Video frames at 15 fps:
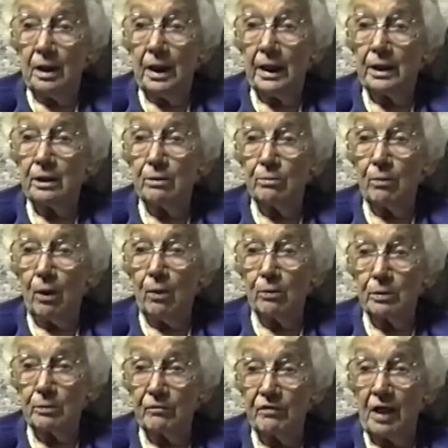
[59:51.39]
He couldn't
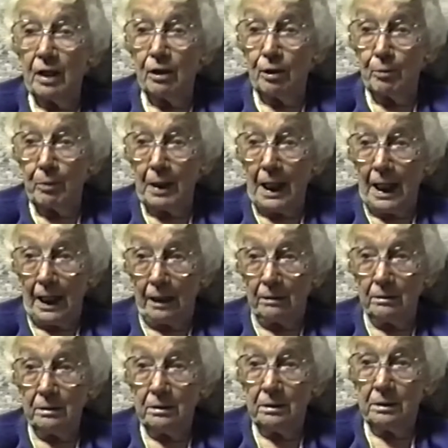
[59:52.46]
follow a
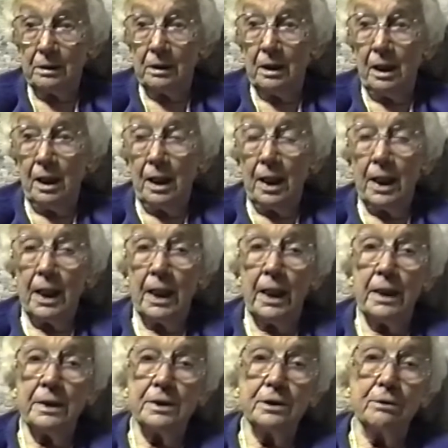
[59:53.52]
plow.
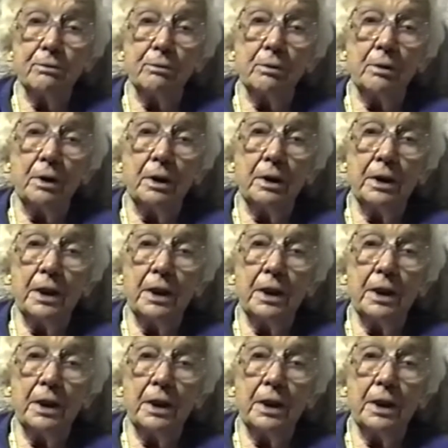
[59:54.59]
And so